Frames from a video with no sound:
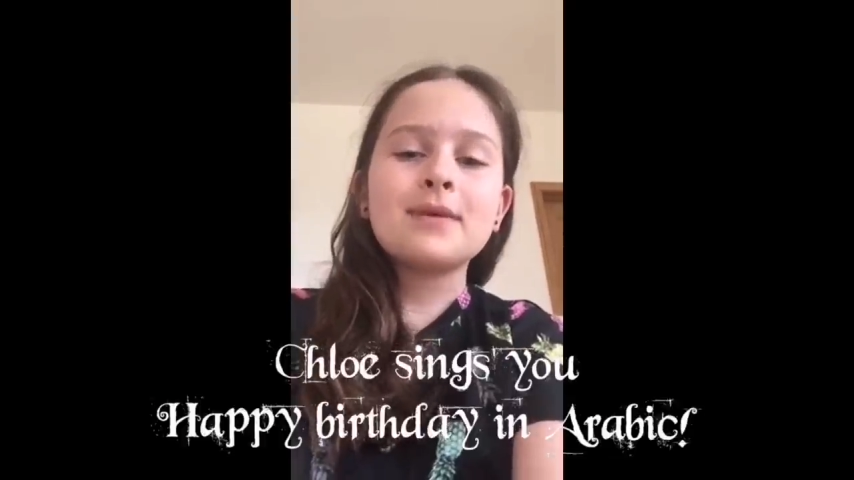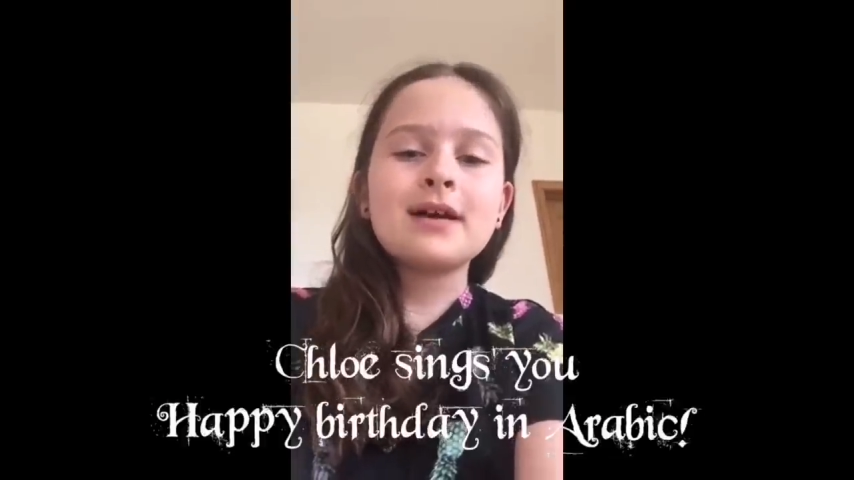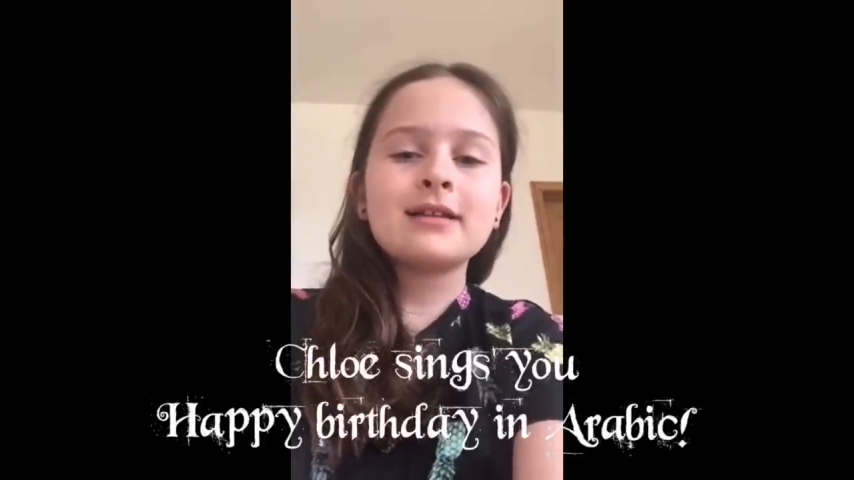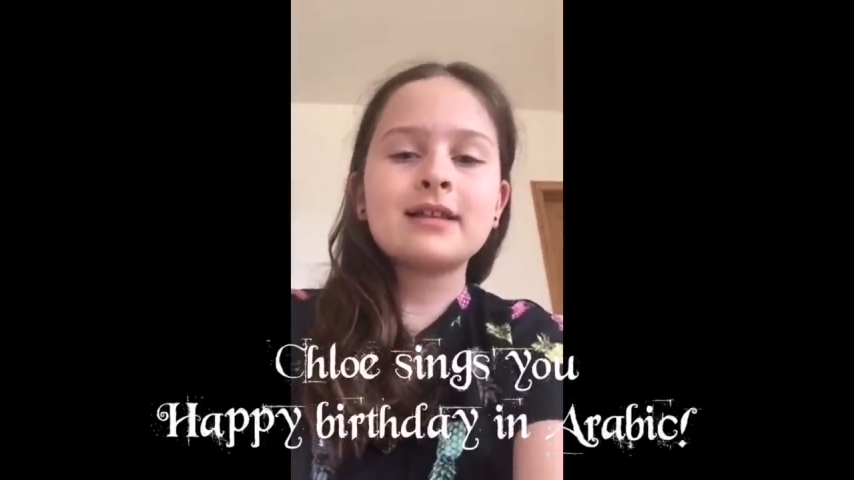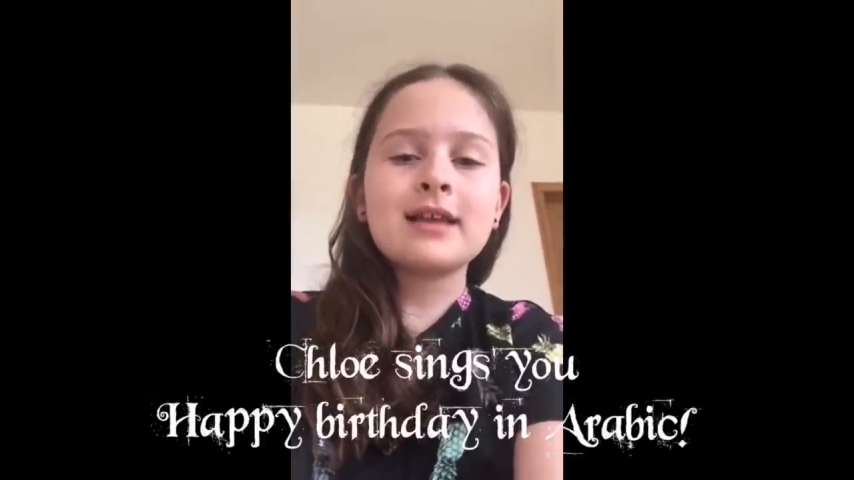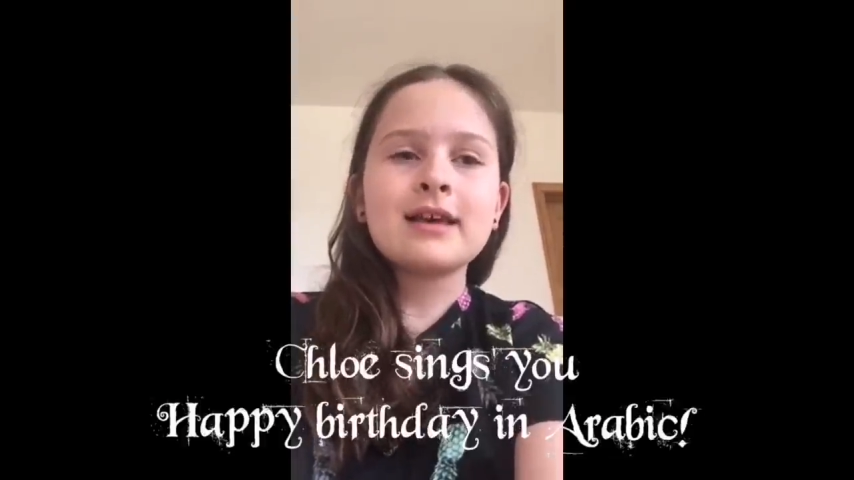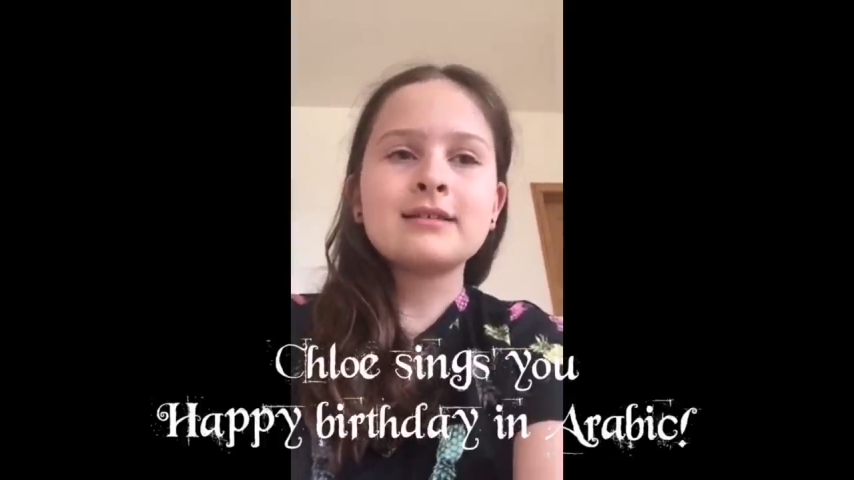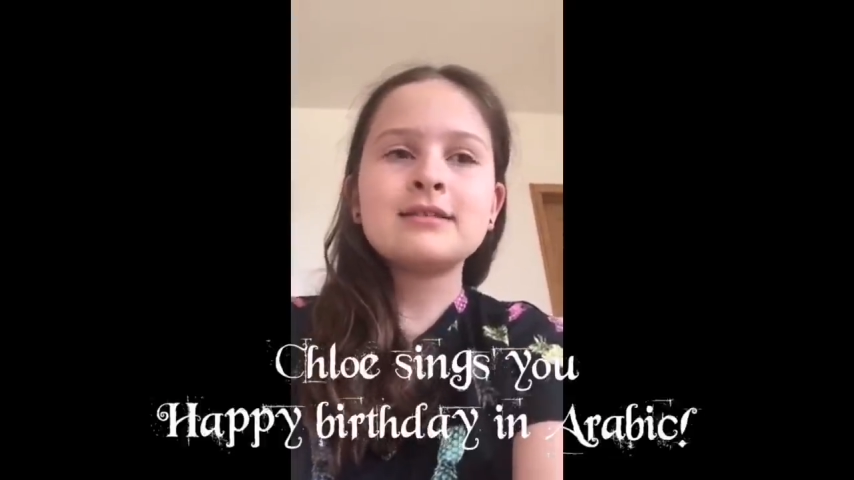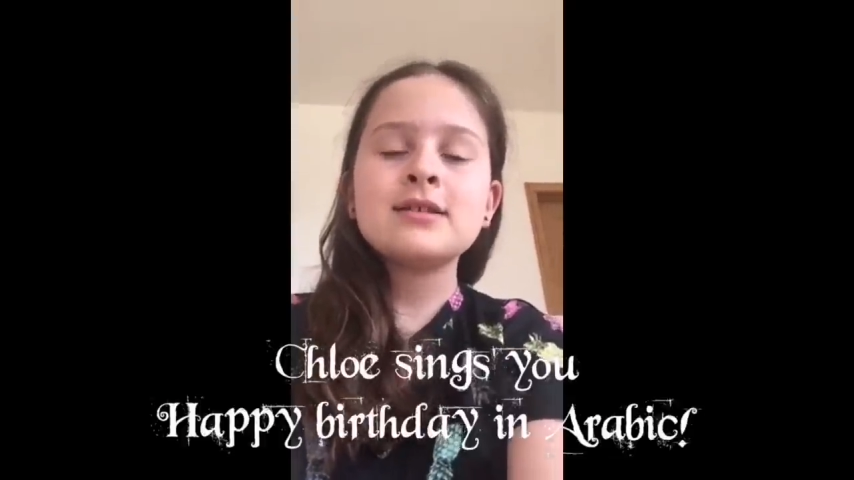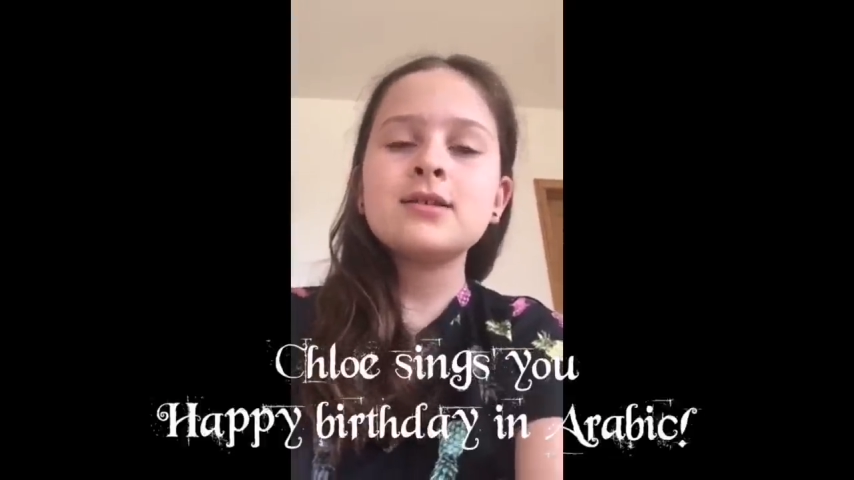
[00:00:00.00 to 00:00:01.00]
Happy
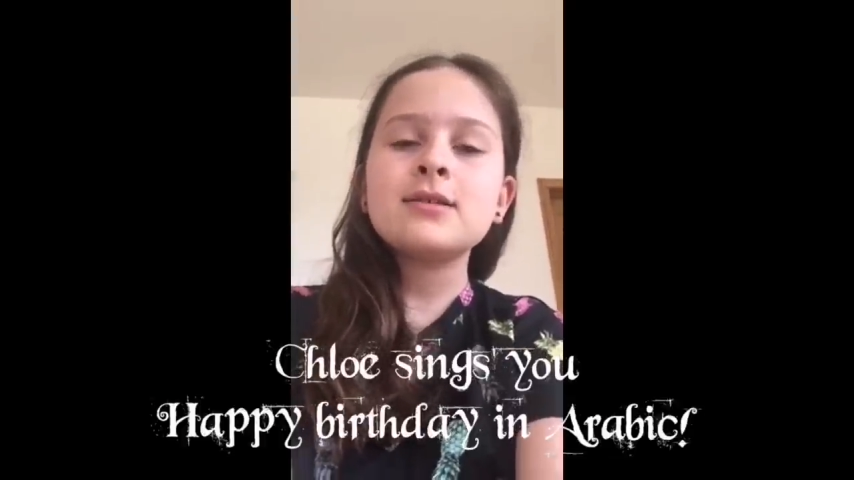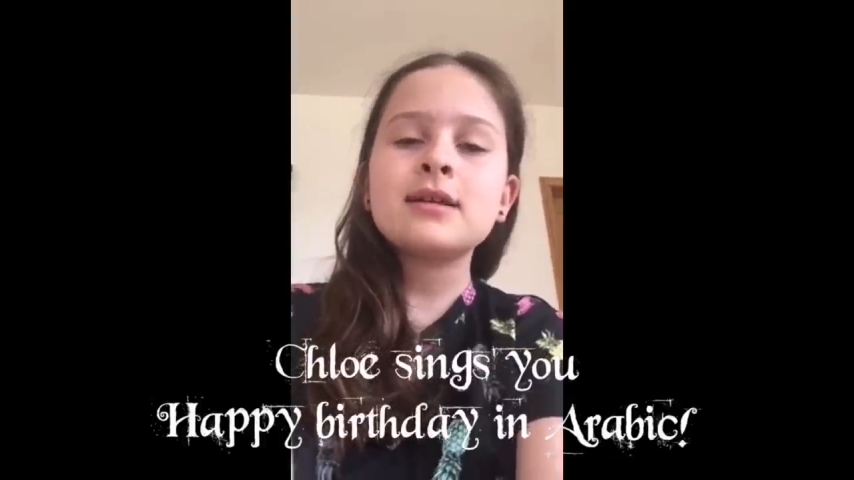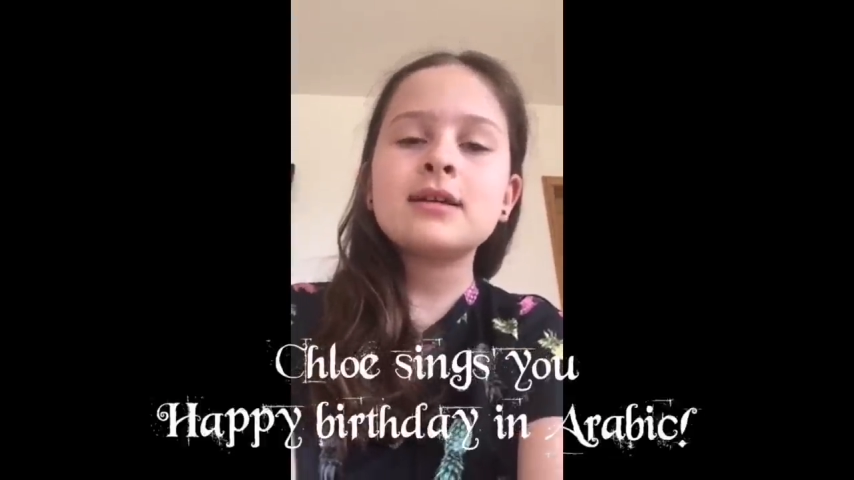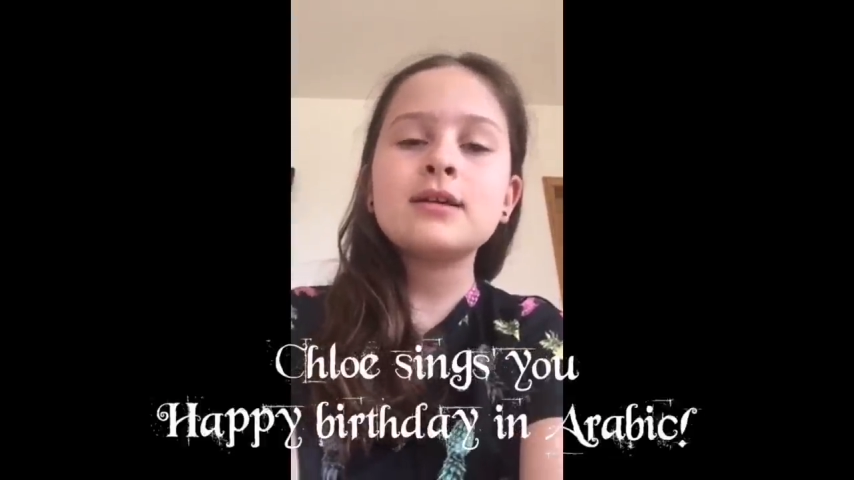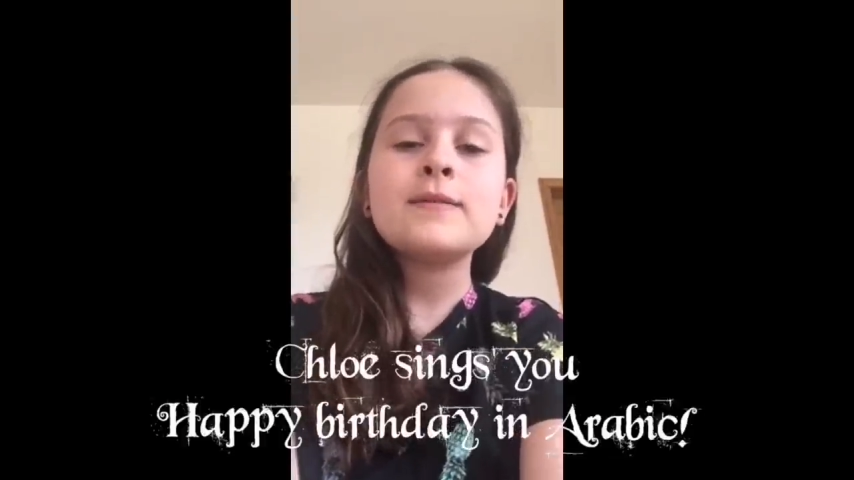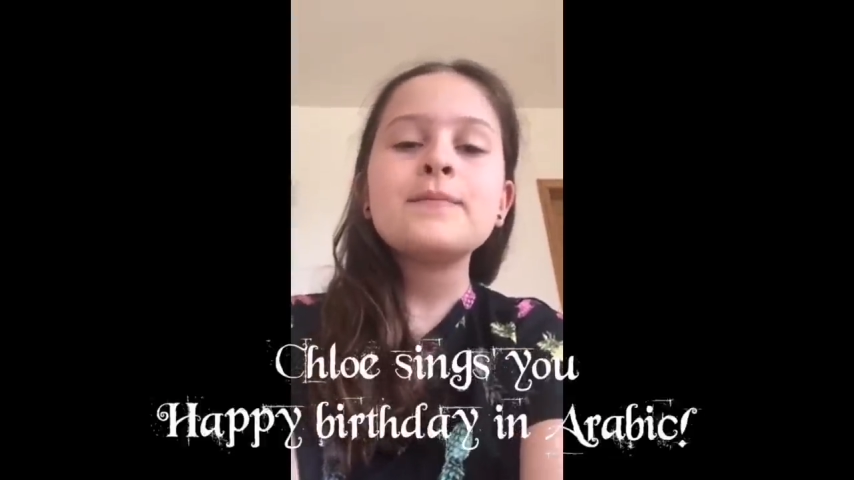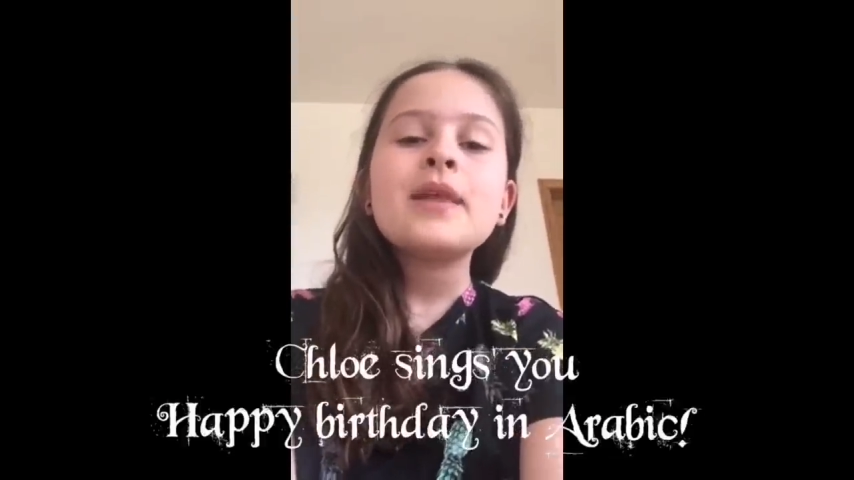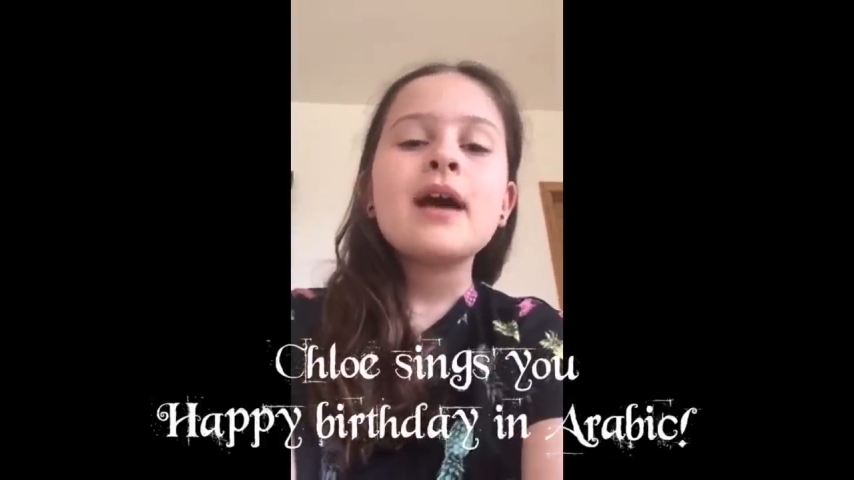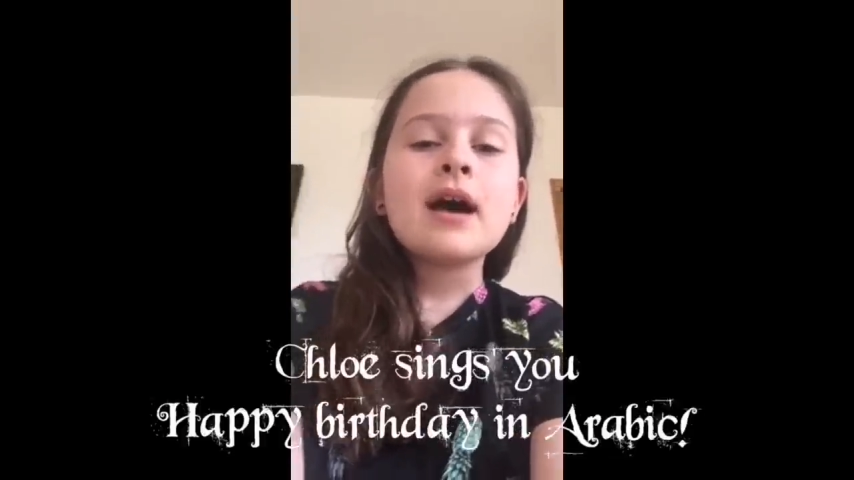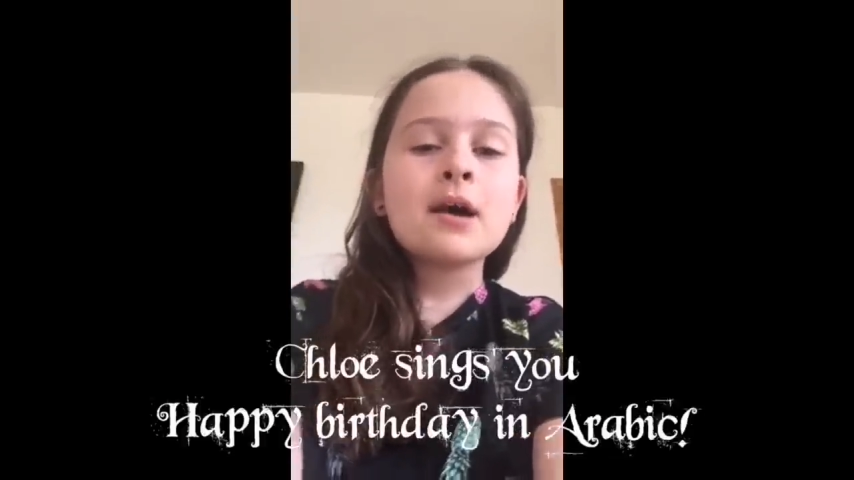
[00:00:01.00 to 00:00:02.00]
birthday to
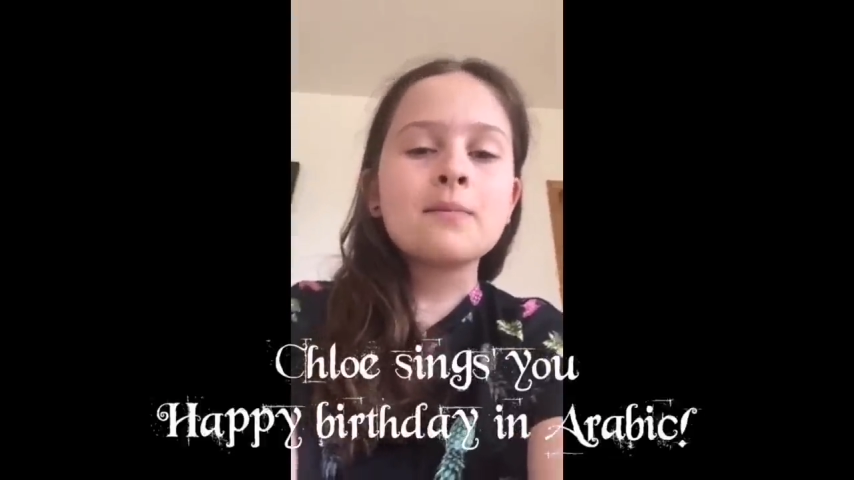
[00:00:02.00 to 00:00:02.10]
you.